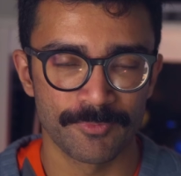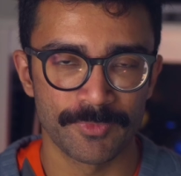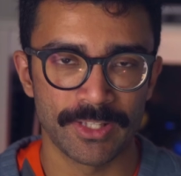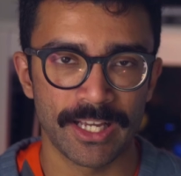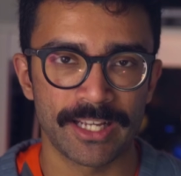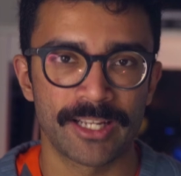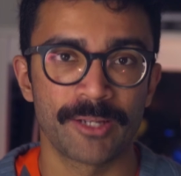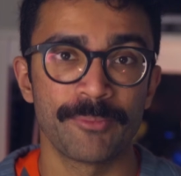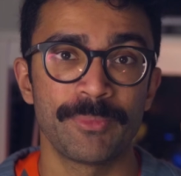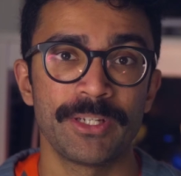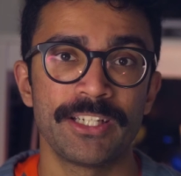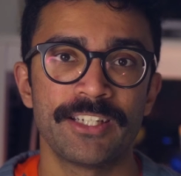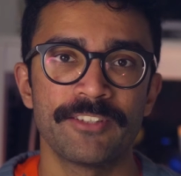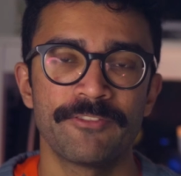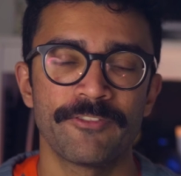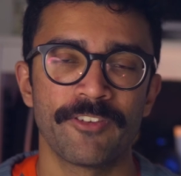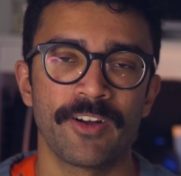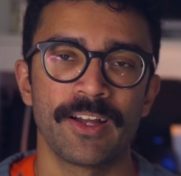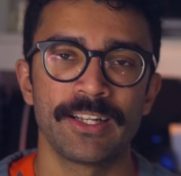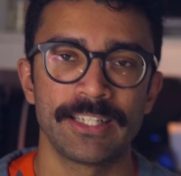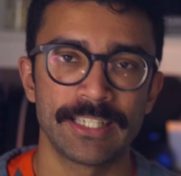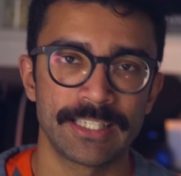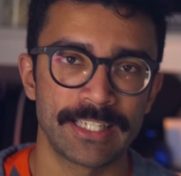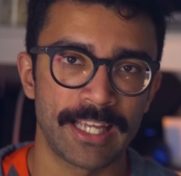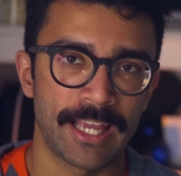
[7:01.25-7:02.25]
that can be
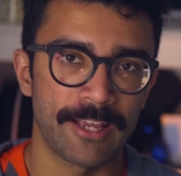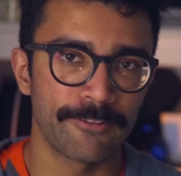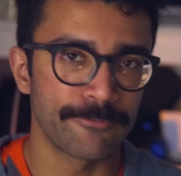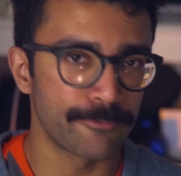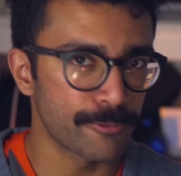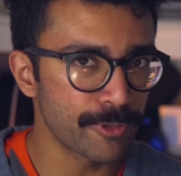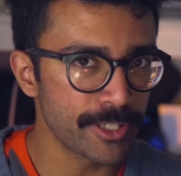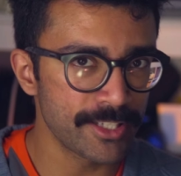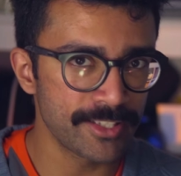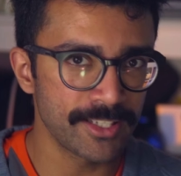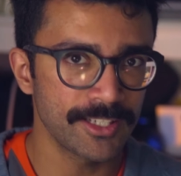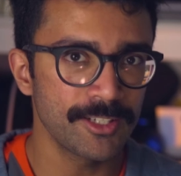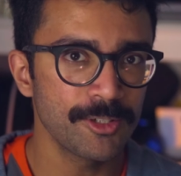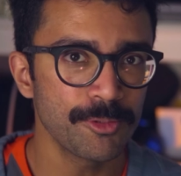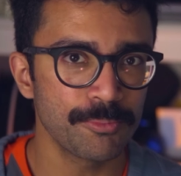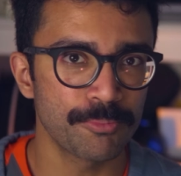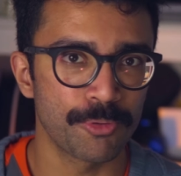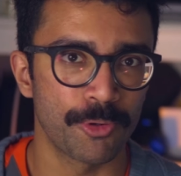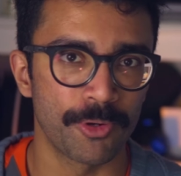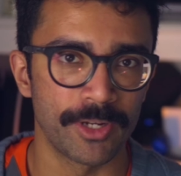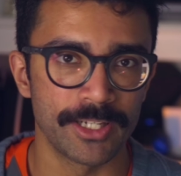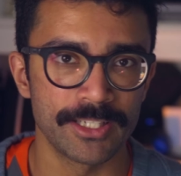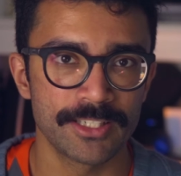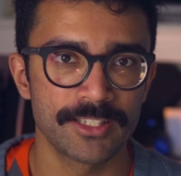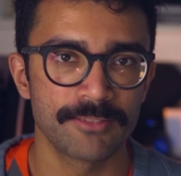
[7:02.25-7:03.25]
defined at every single
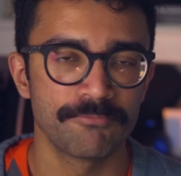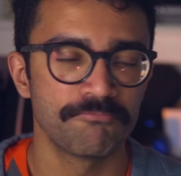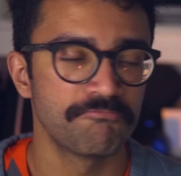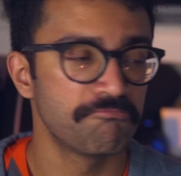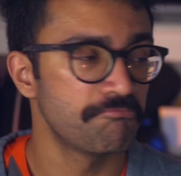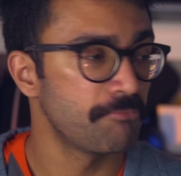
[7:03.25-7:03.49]
point